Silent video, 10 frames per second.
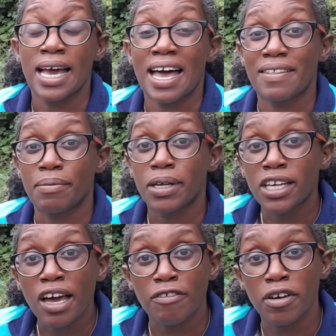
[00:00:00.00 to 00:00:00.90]
and then I'm going
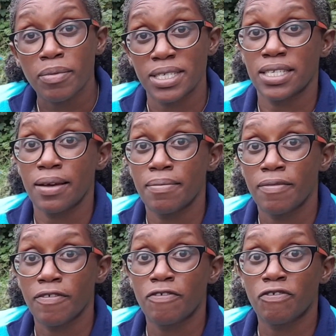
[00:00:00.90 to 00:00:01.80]
to cover it with
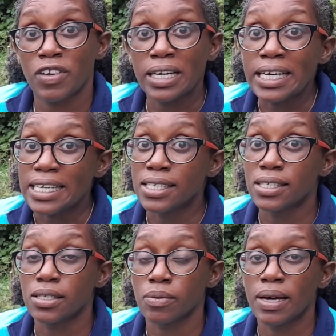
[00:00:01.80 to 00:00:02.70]
some
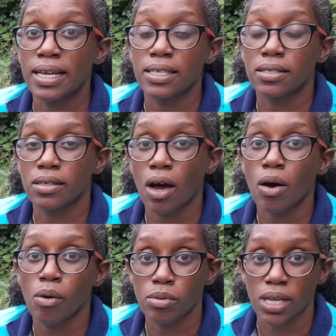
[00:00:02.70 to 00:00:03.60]
fleece when it's
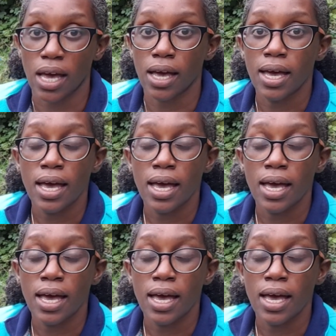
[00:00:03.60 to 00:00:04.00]
colder.